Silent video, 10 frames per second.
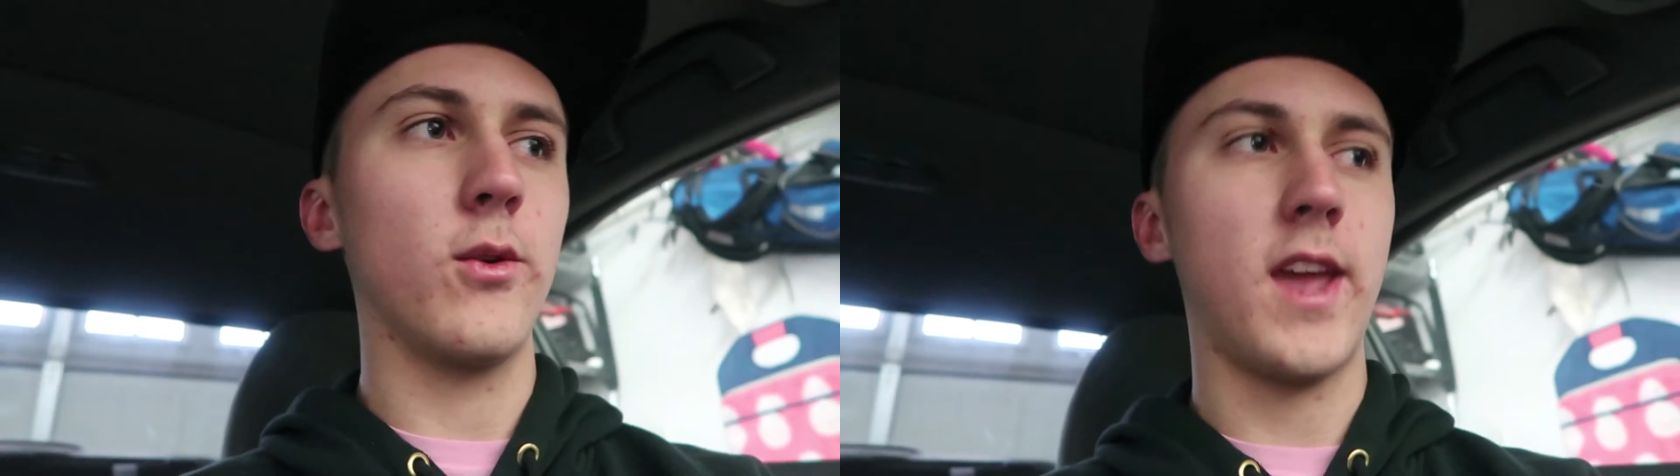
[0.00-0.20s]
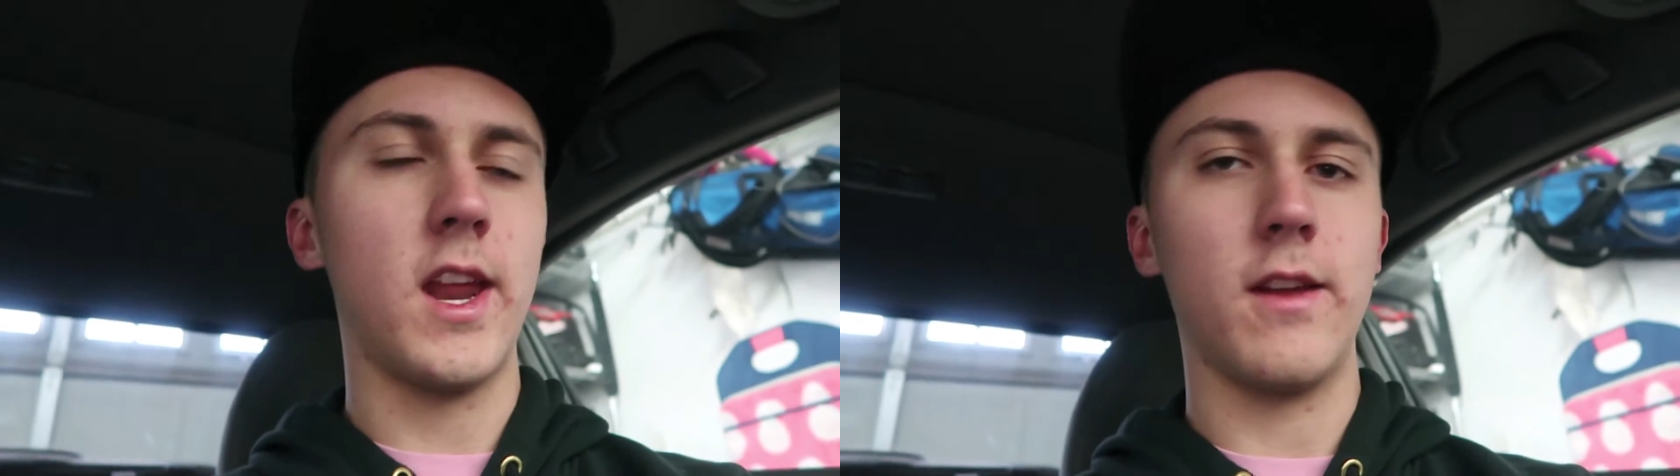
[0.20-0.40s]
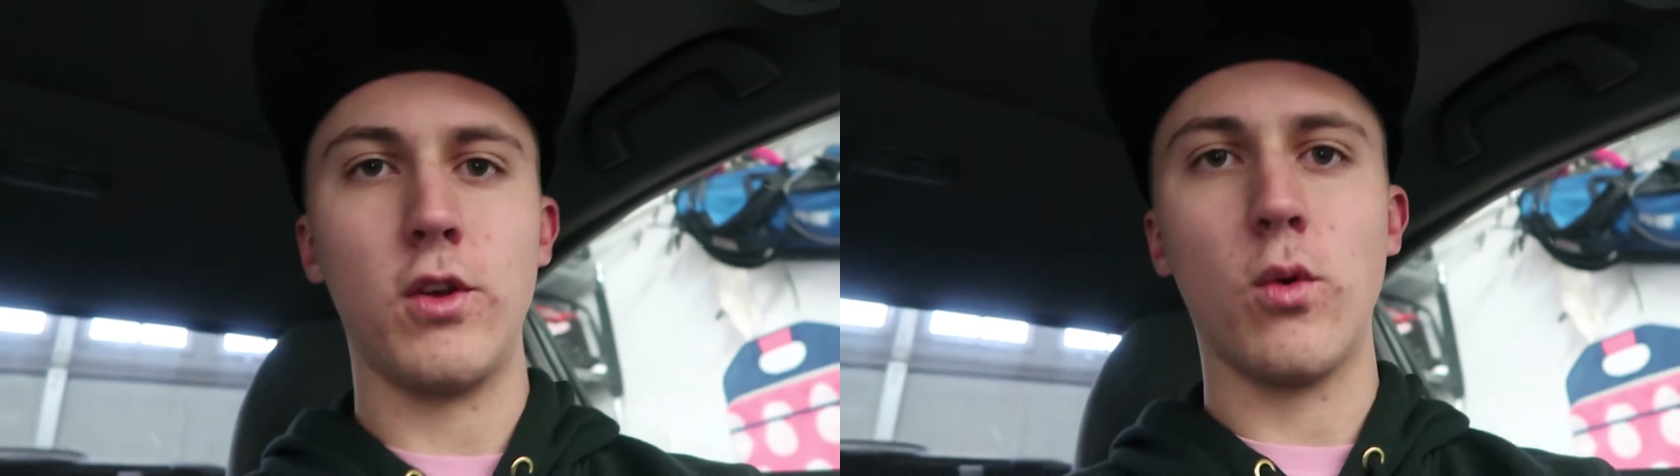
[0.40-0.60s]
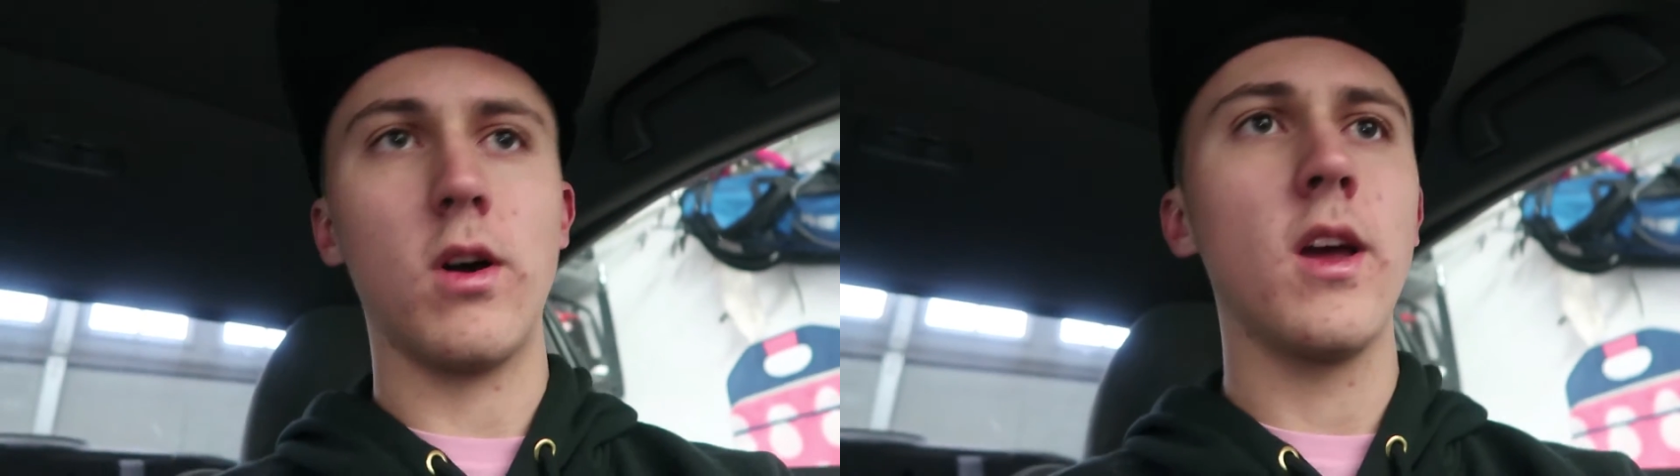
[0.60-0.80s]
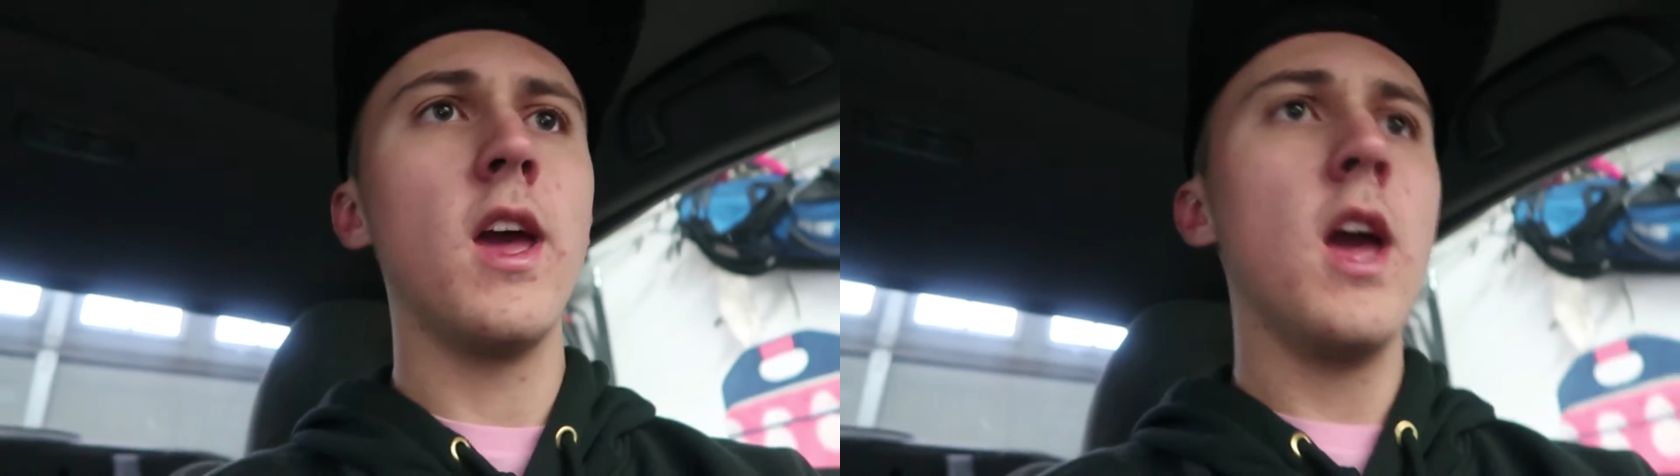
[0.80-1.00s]
you can if you
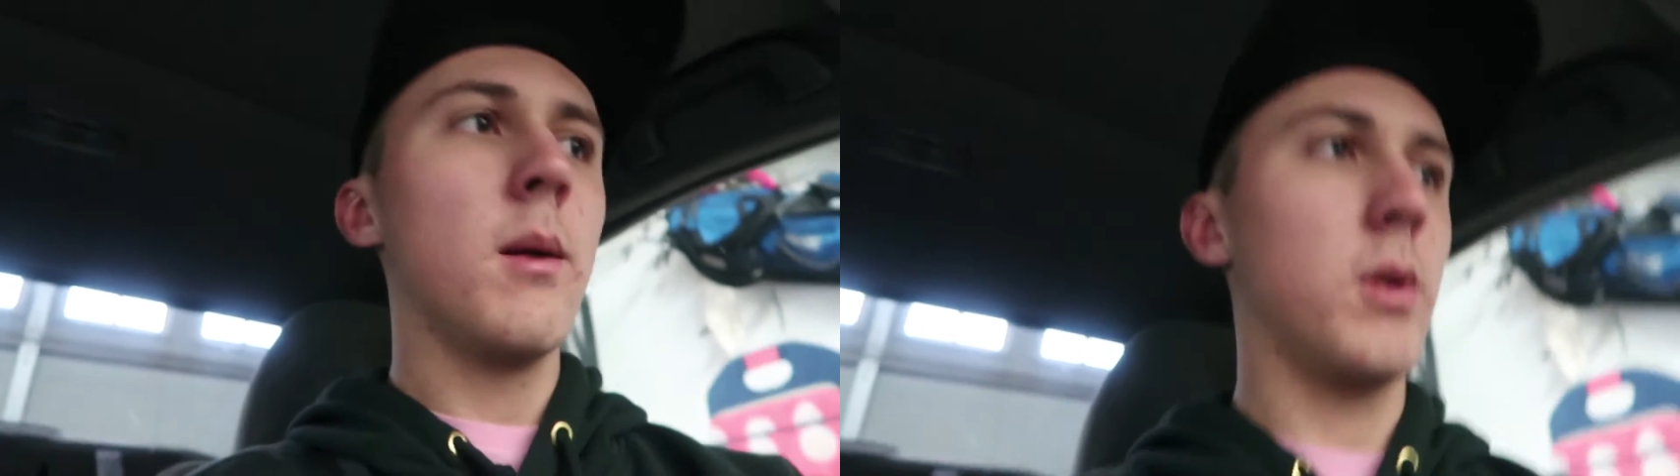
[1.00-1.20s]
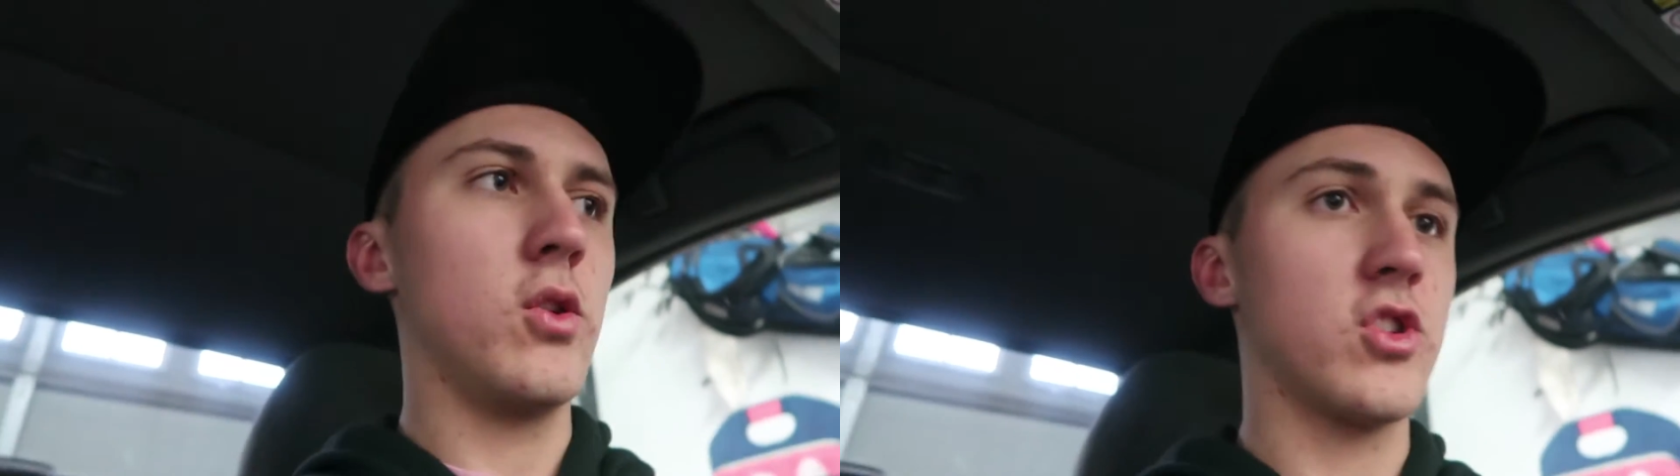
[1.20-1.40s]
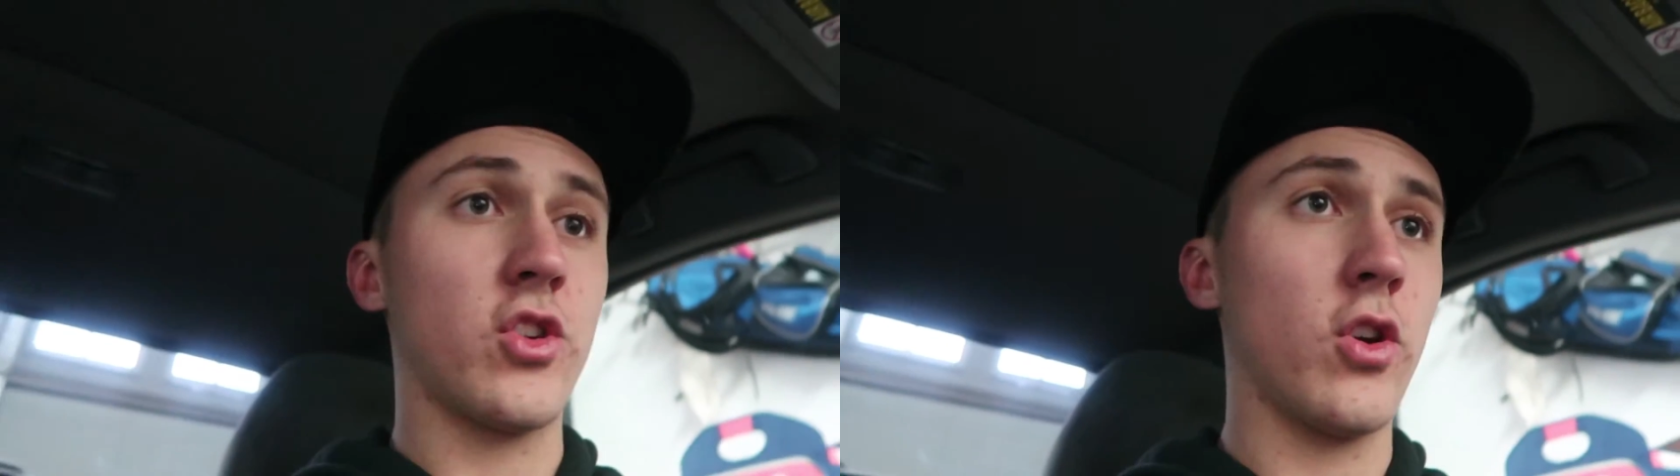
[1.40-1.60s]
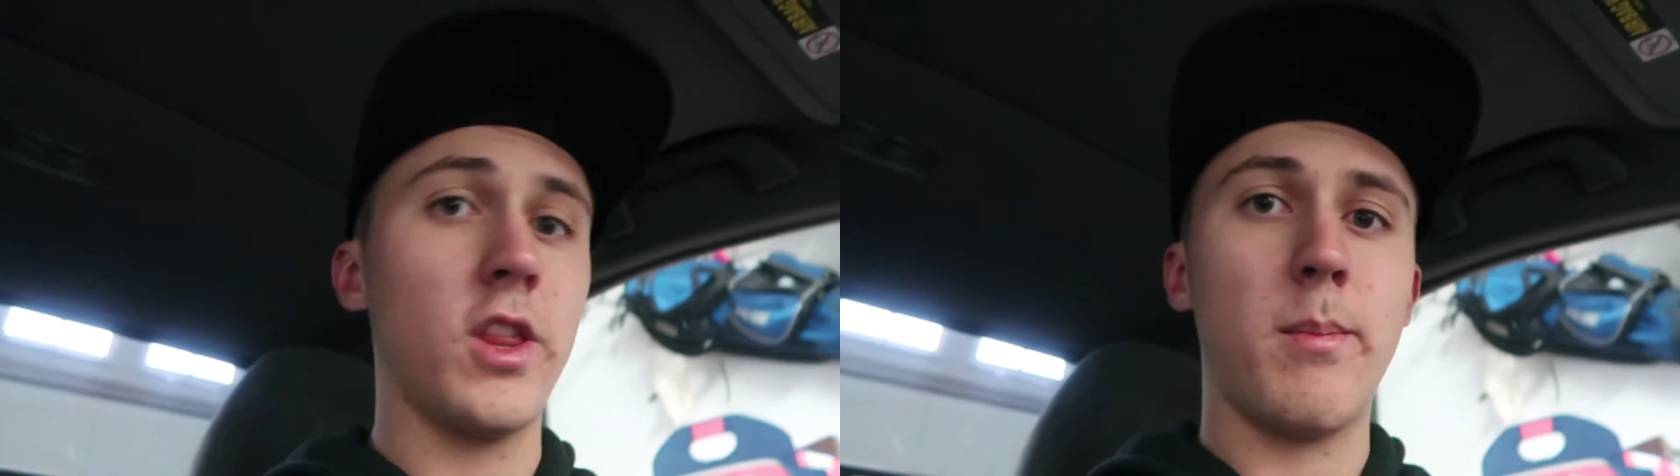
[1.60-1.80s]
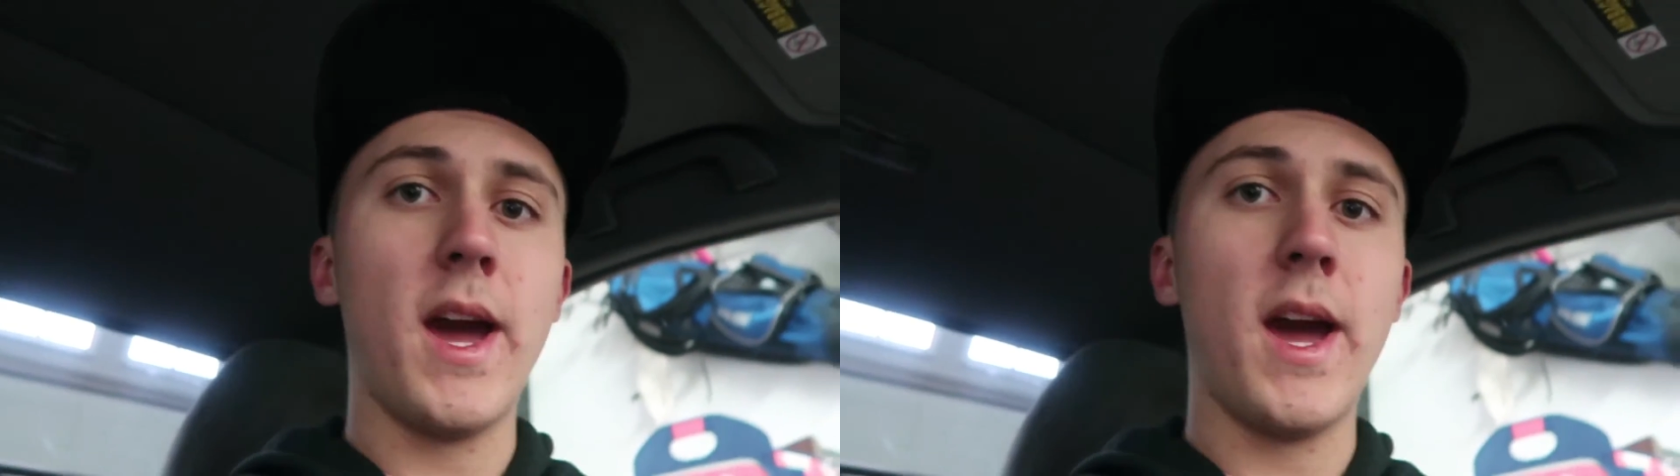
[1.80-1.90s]
want, but you just turn on the